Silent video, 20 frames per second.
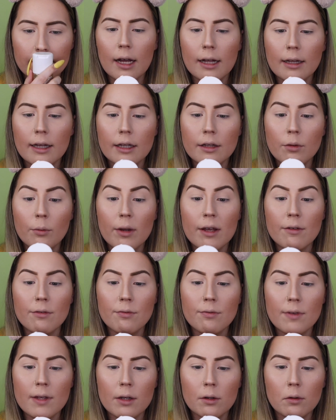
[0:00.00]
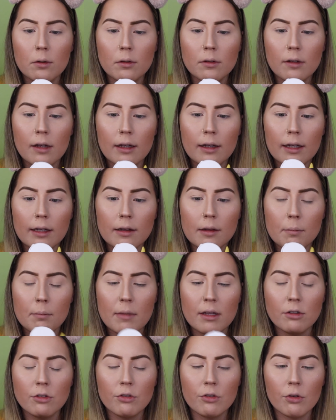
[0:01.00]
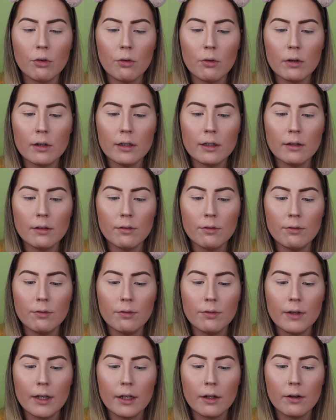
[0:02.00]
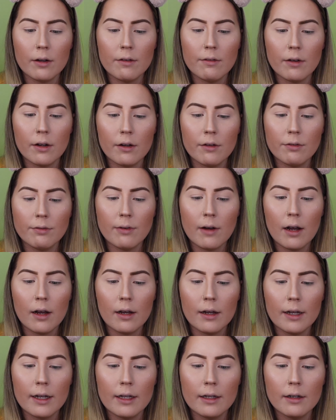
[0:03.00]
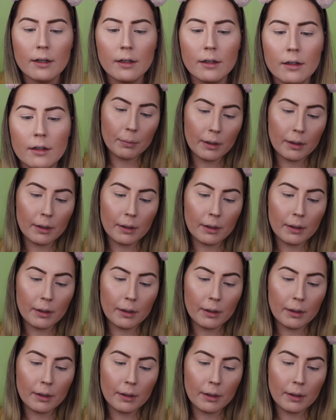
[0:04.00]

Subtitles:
I like the way it feels. I like the mister on it. It's very fine.